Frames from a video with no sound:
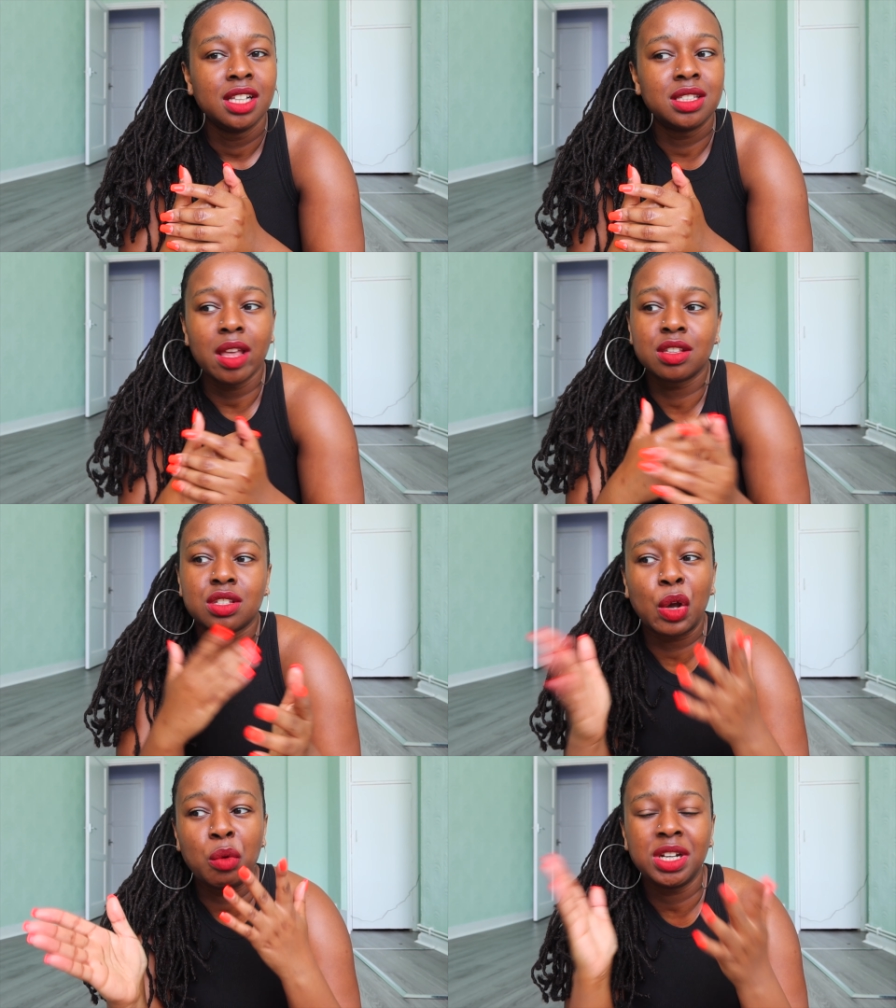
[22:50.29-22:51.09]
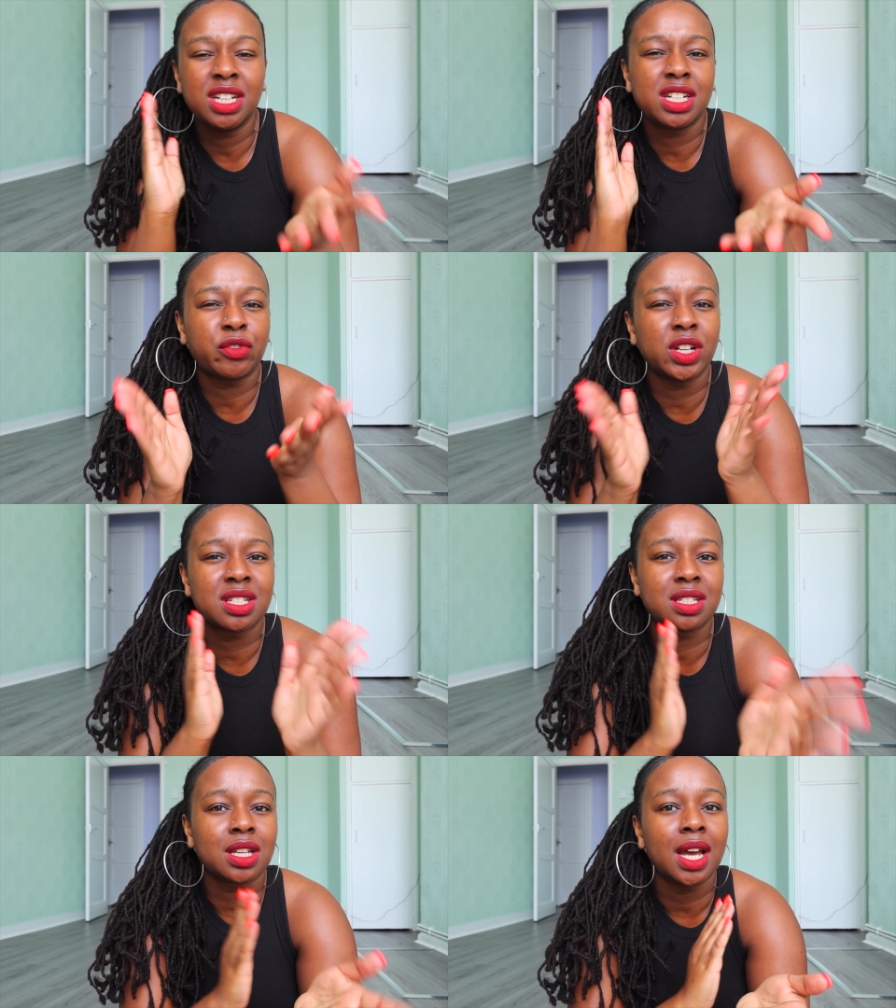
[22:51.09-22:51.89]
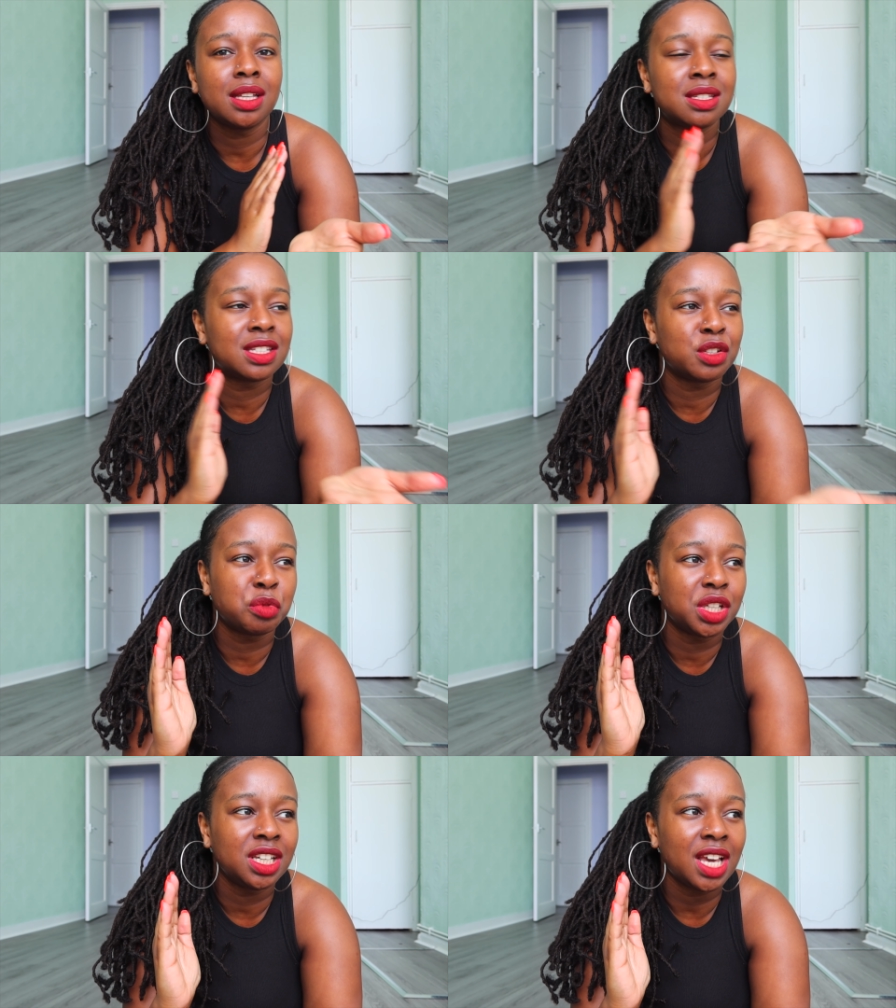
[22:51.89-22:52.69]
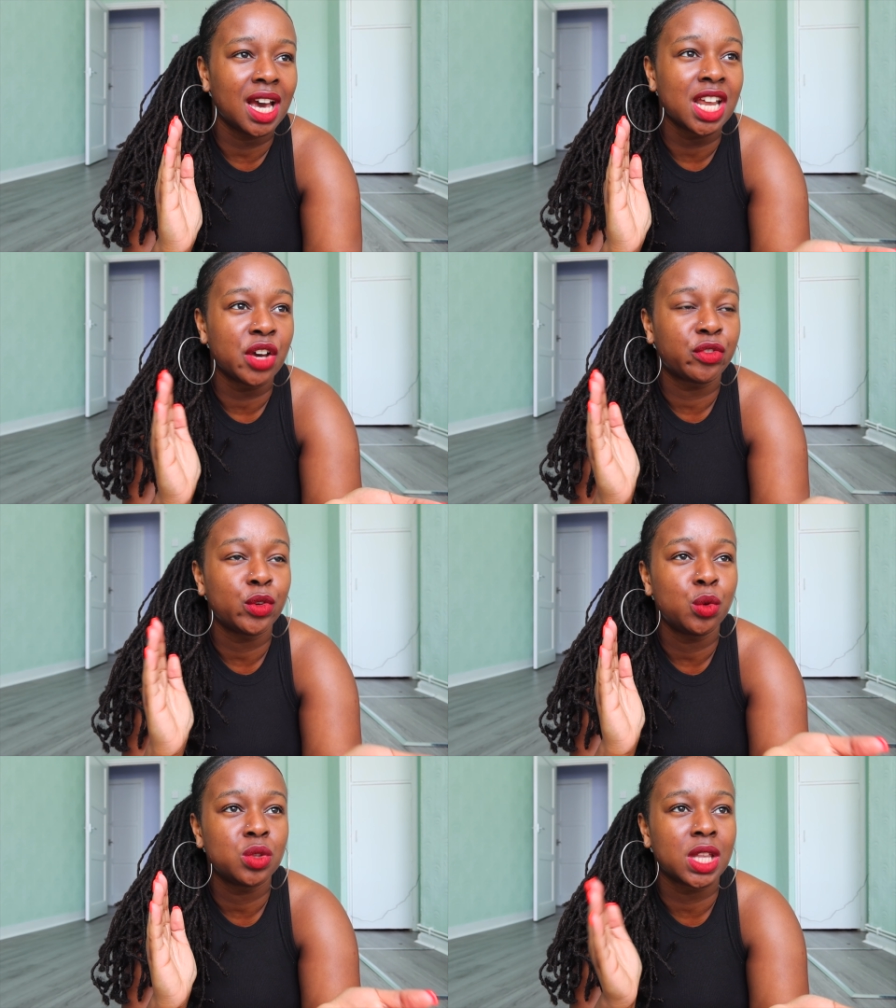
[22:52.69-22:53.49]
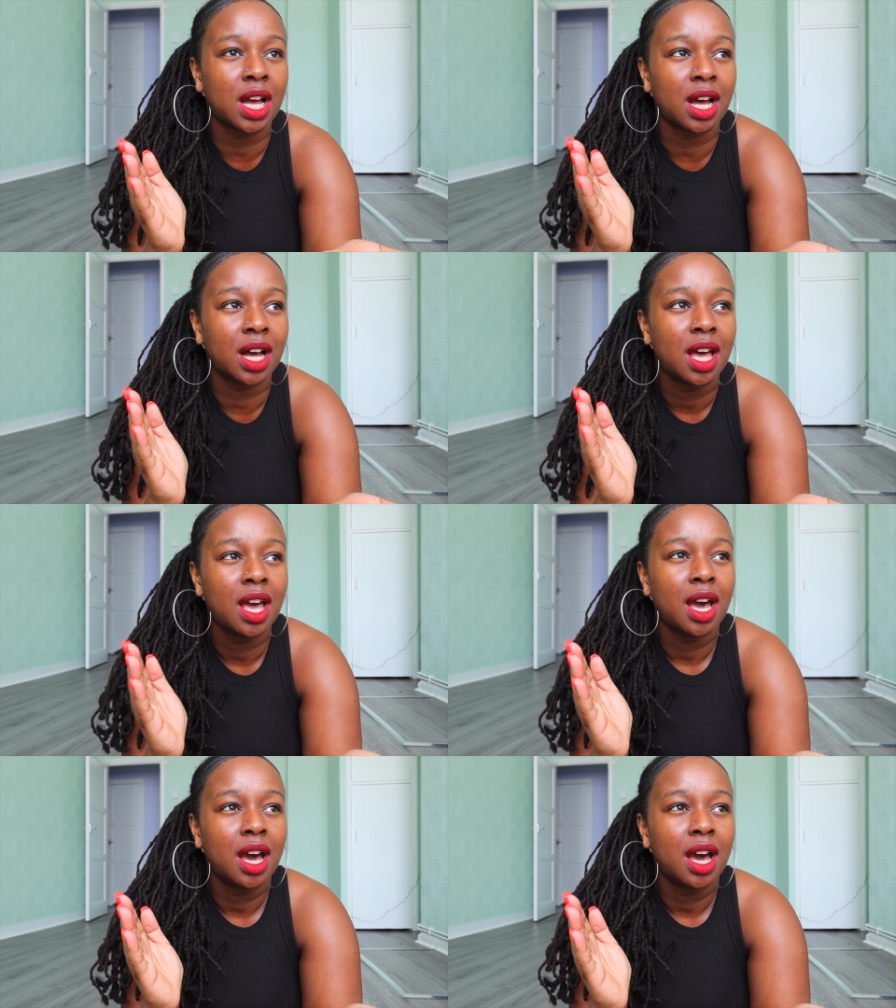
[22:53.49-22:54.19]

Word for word: There's so many different sides to me, and I feel that